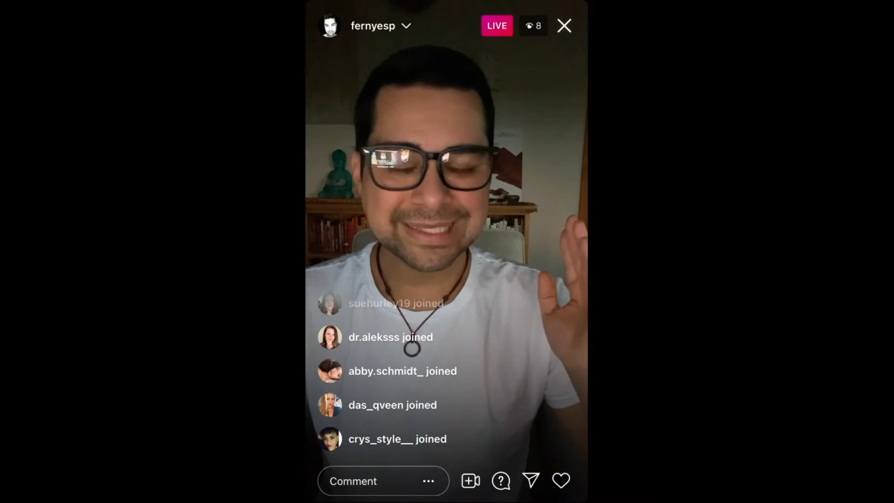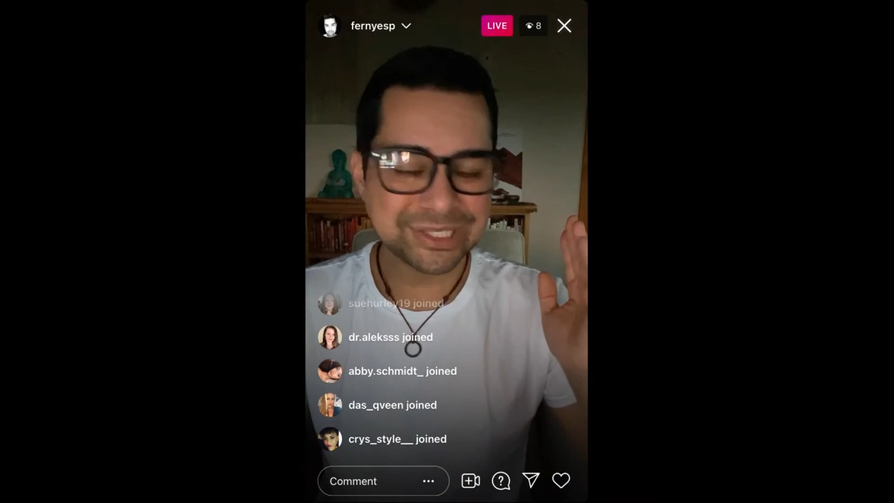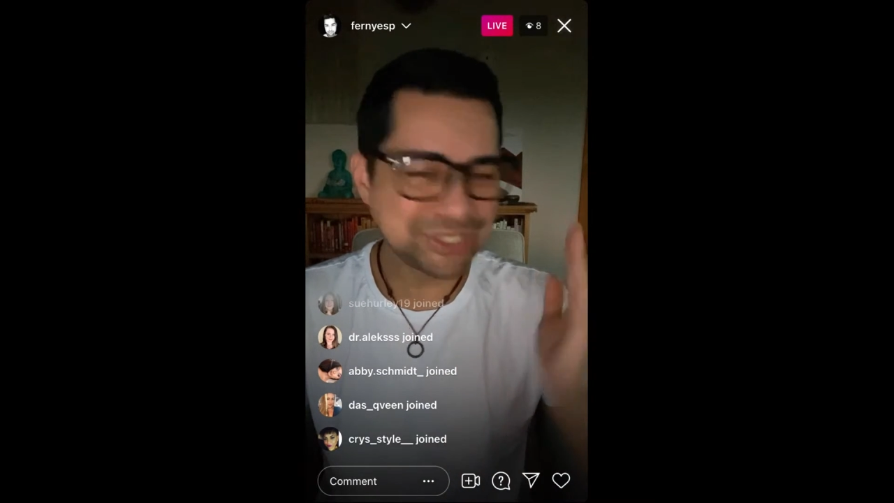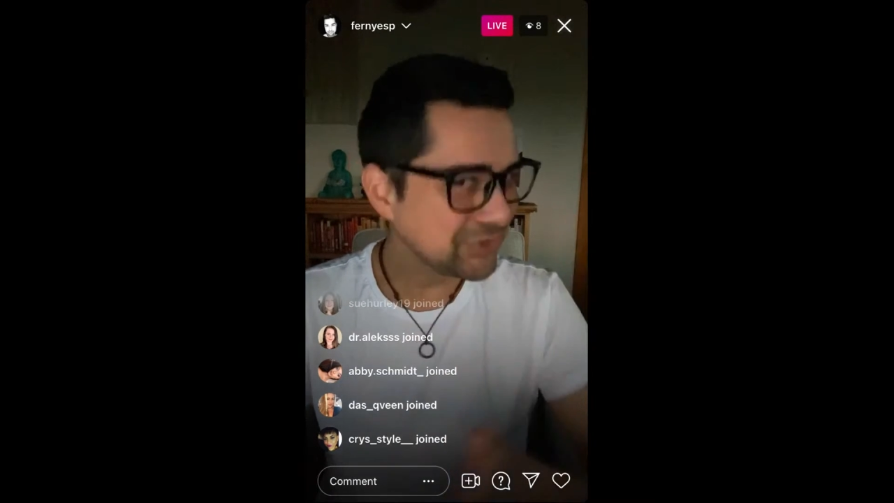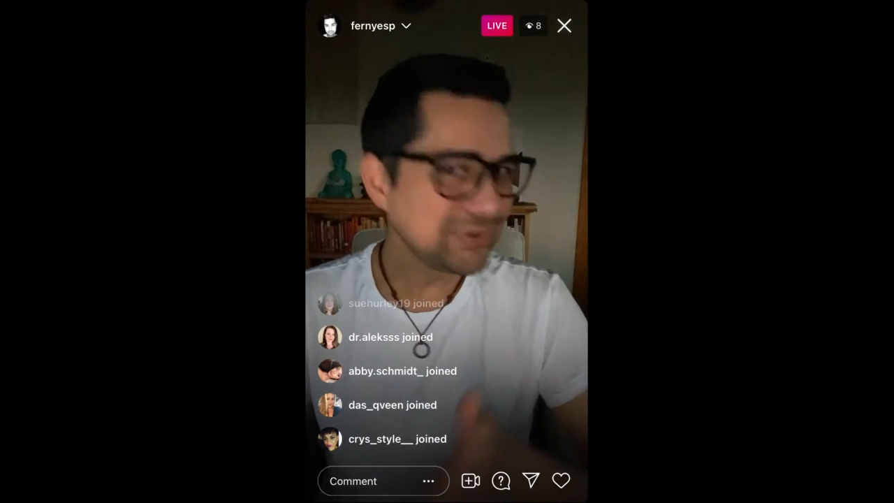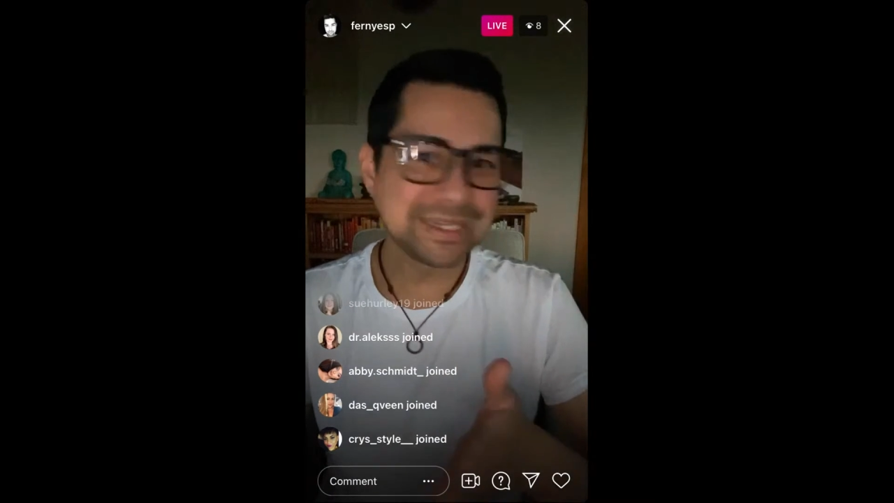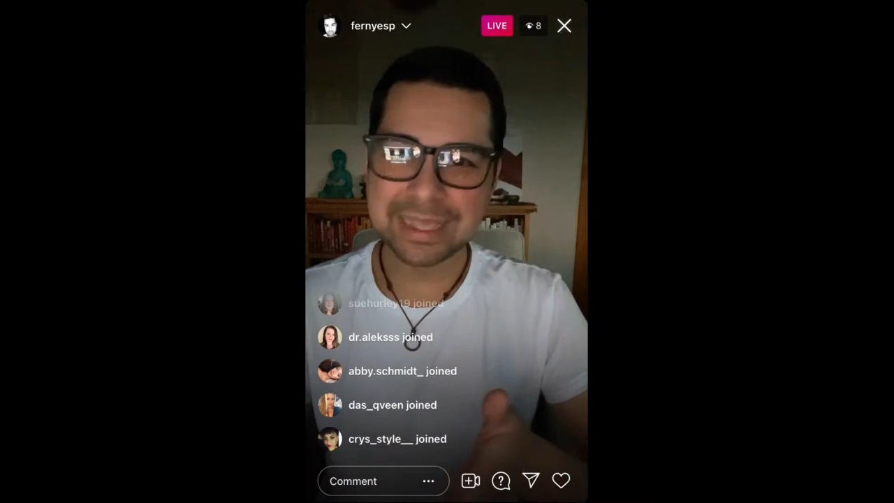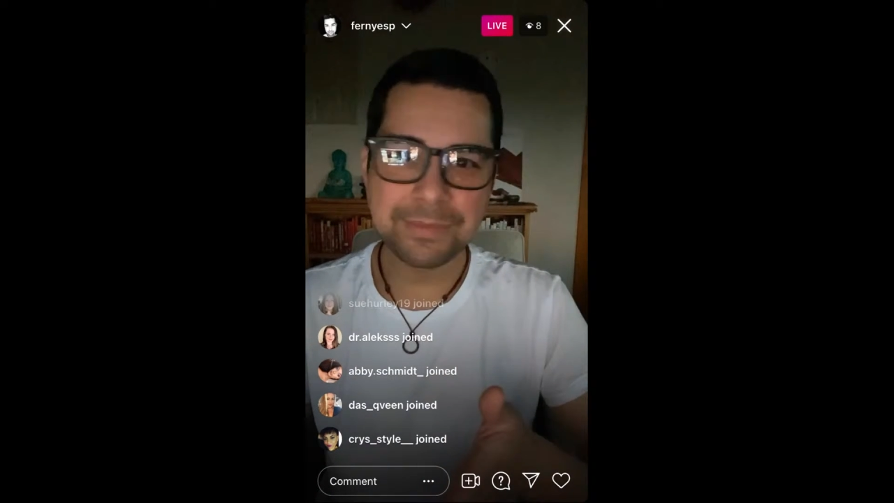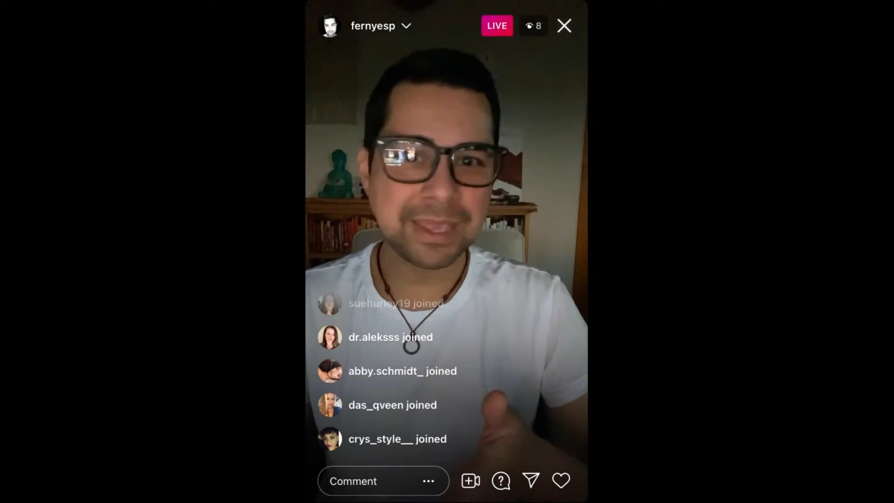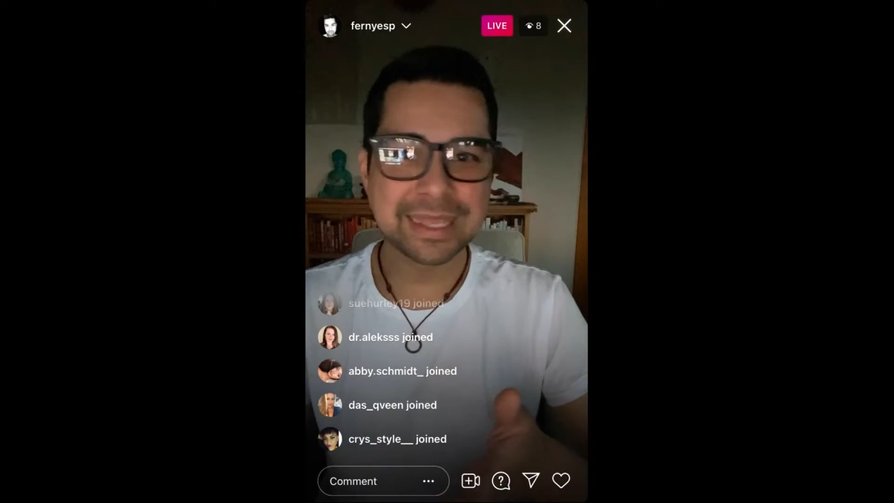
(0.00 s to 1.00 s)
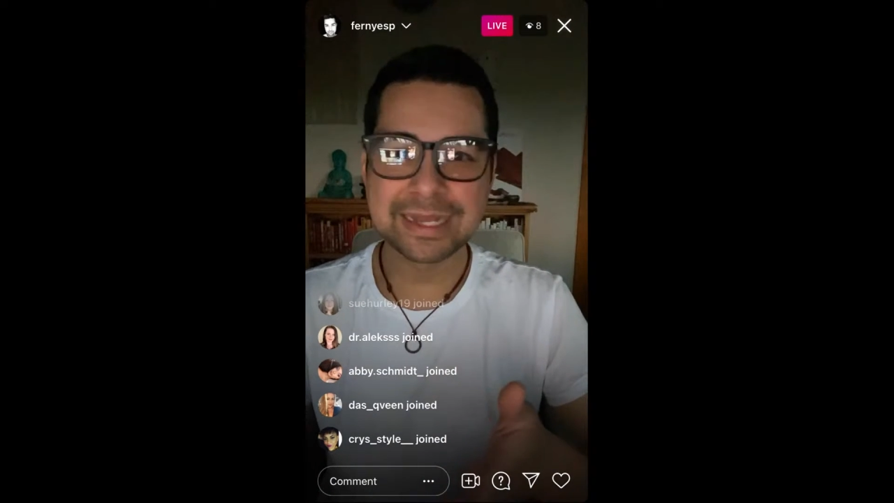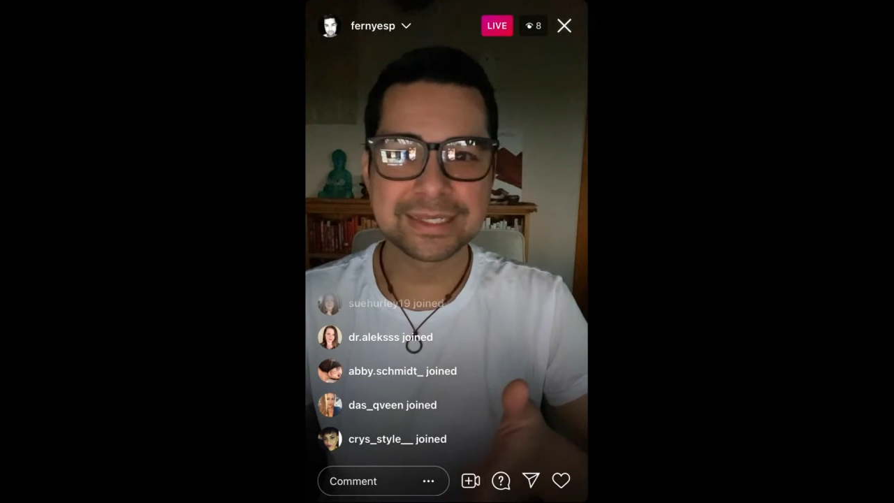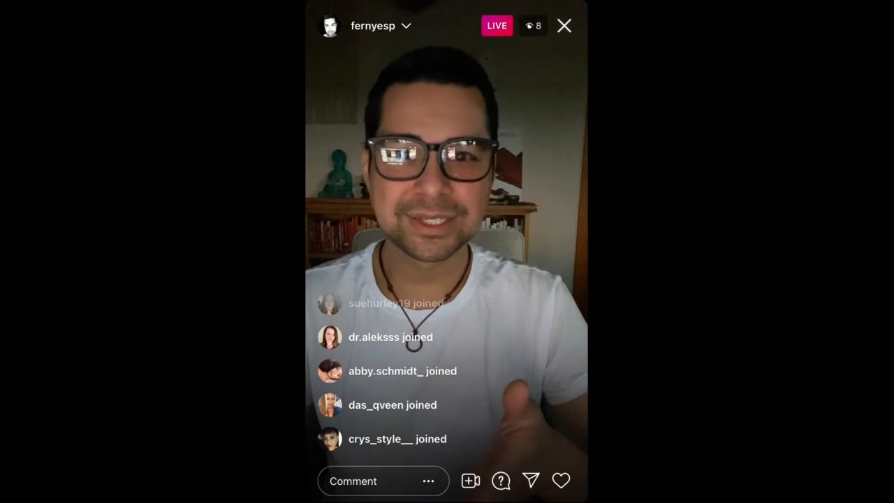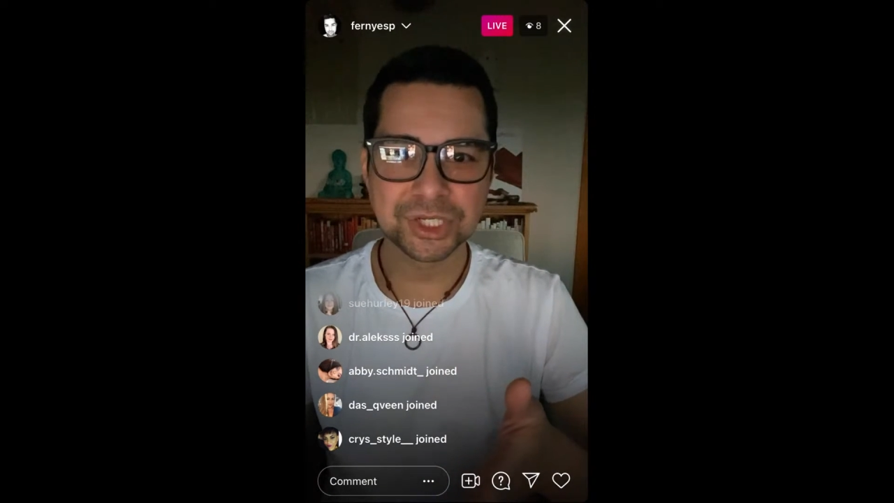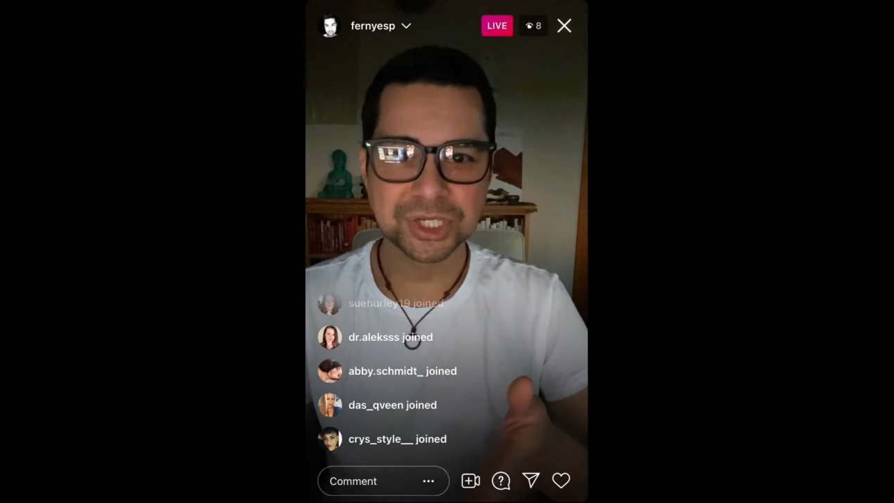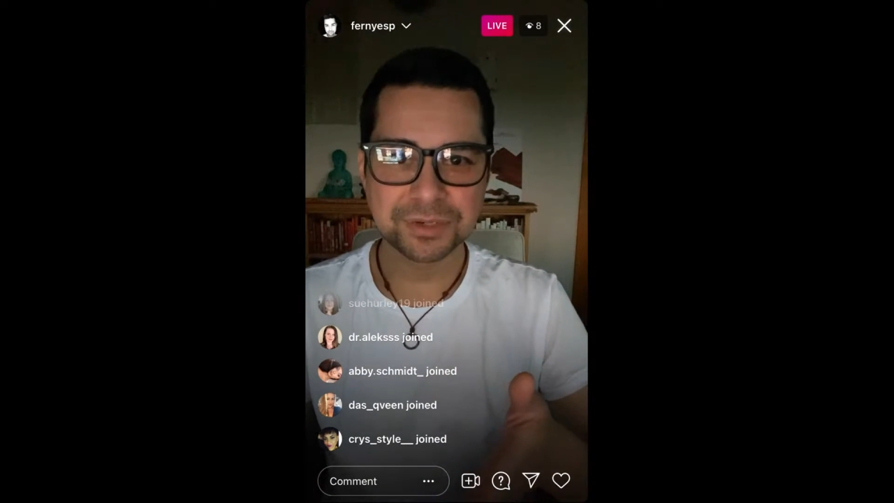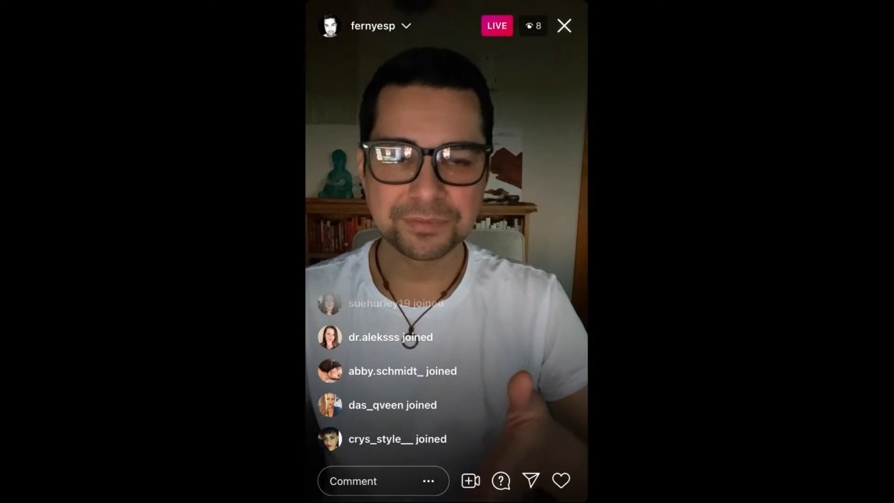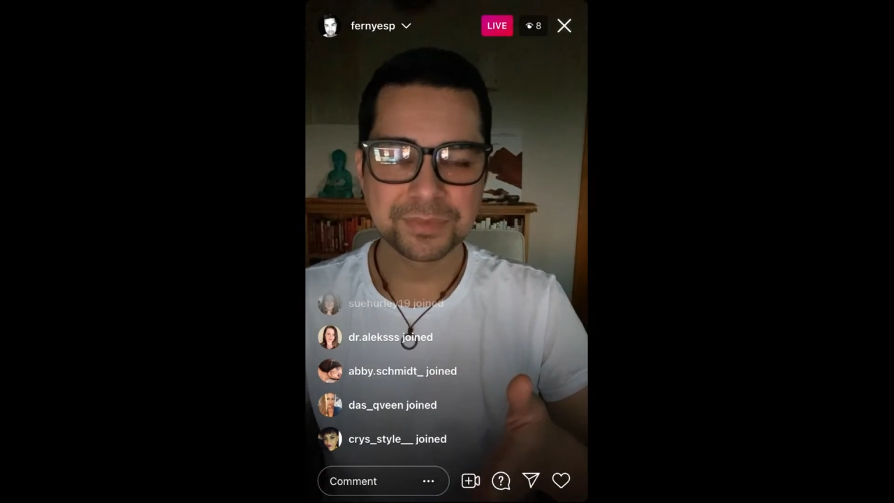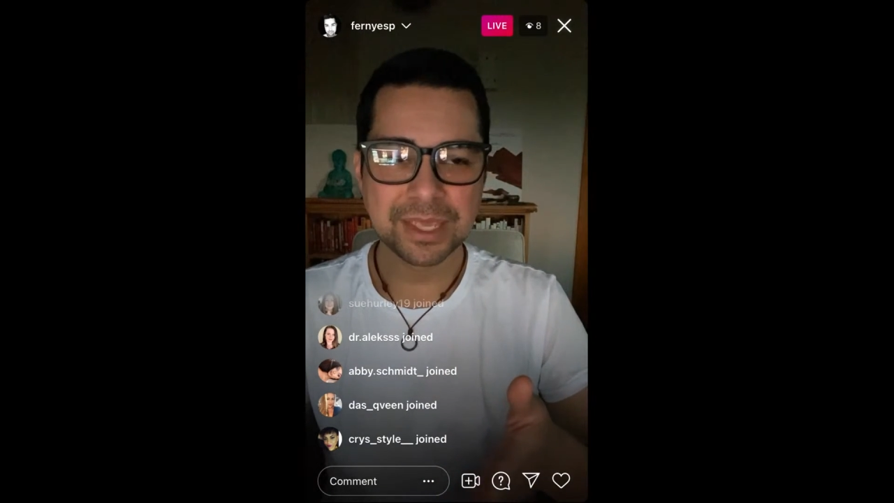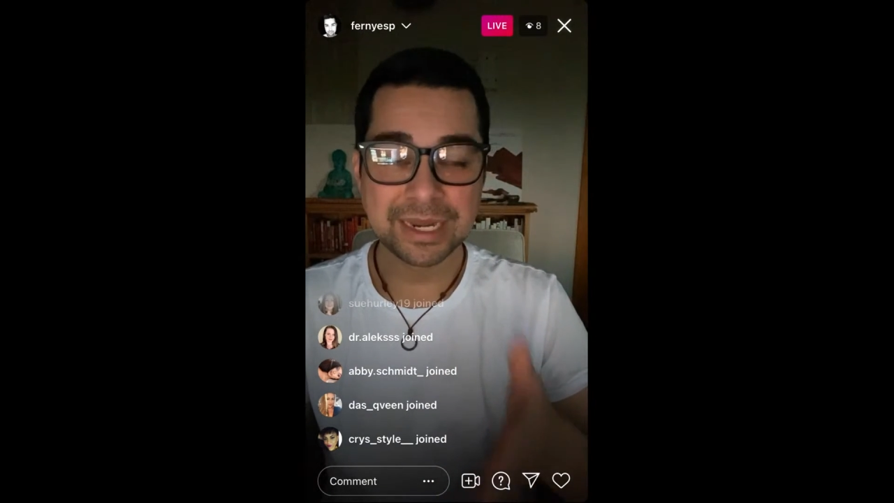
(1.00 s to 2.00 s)
as soon as I make that
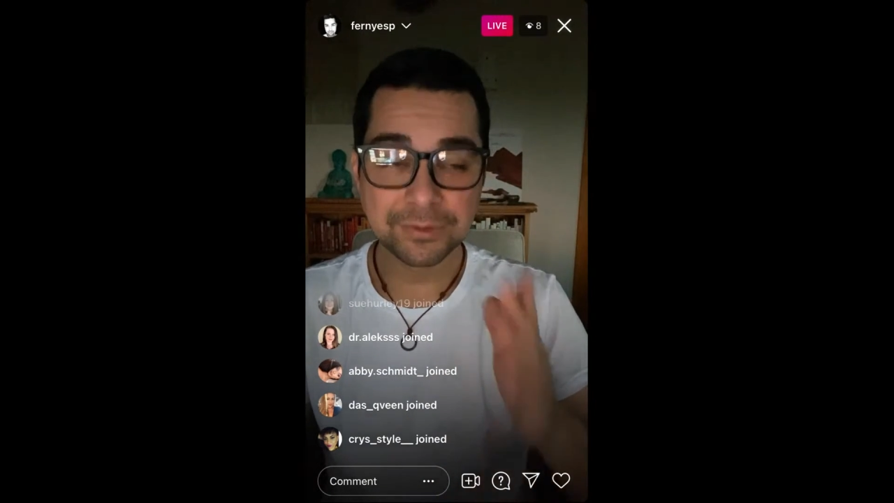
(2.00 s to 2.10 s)
decision,